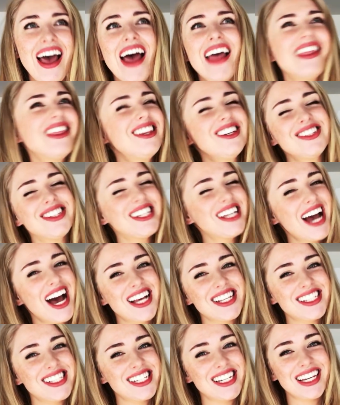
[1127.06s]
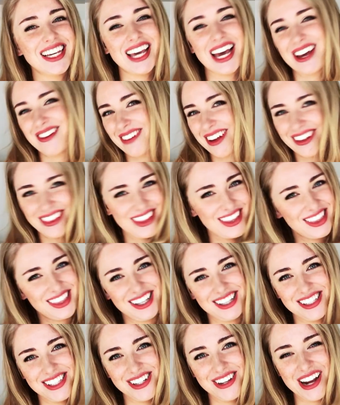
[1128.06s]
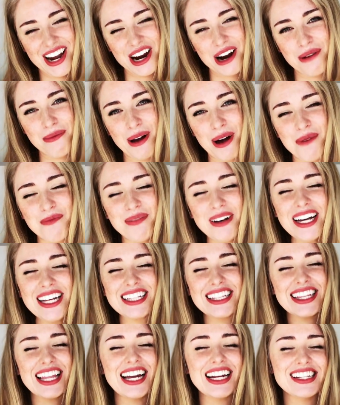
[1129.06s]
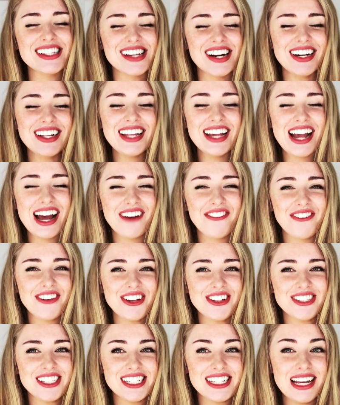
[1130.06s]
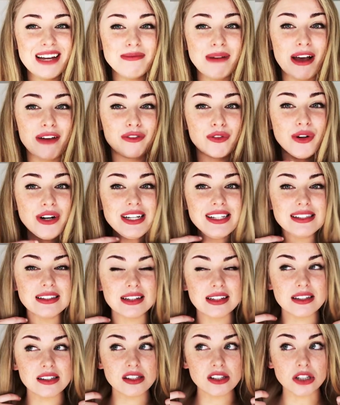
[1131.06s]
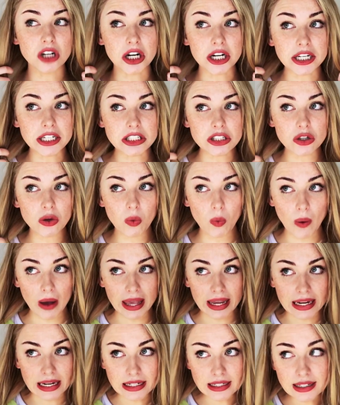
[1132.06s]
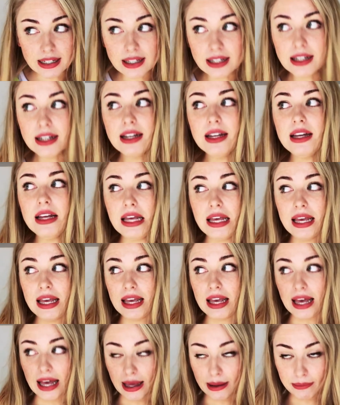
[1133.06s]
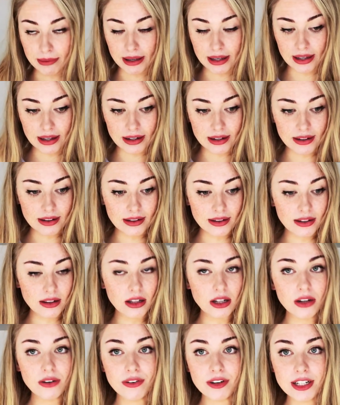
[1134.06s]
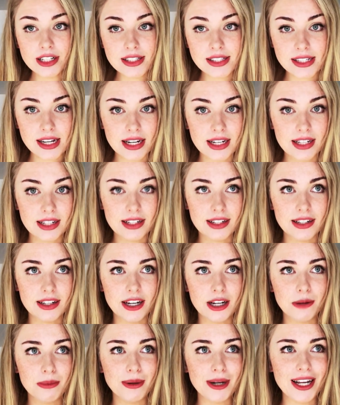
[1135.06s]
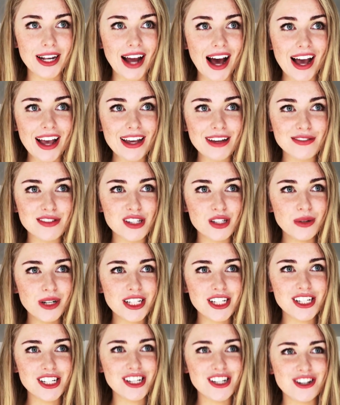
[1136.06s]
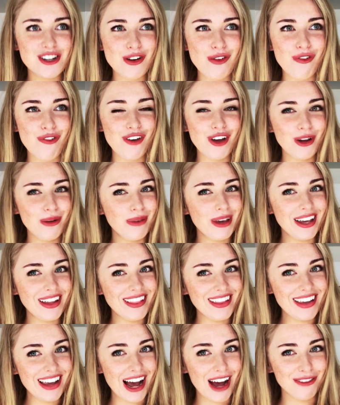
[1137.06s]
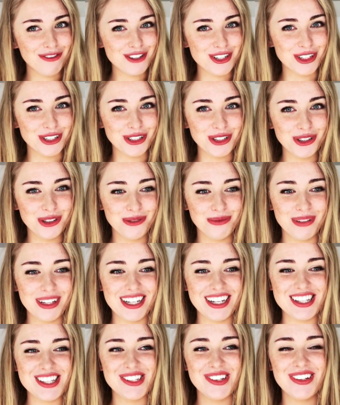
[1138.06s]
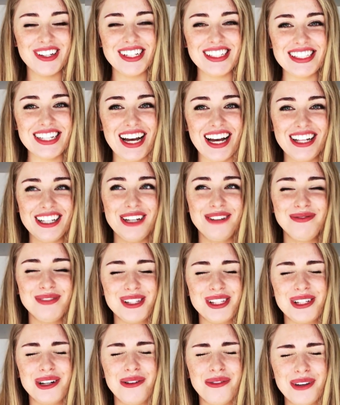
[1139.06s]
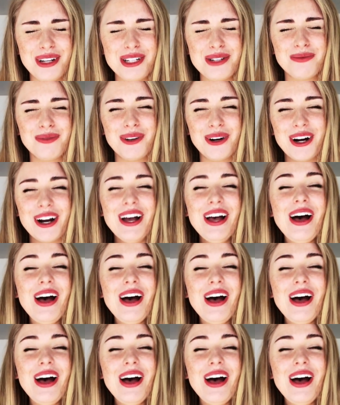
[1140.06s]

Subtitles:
enthusiastic about the things you care about. But that is all I have for you today. My voice is starting to wane. I'm getting a little overexcited in here, but I have switched to filming in the afternoon because you can tell I'm so much more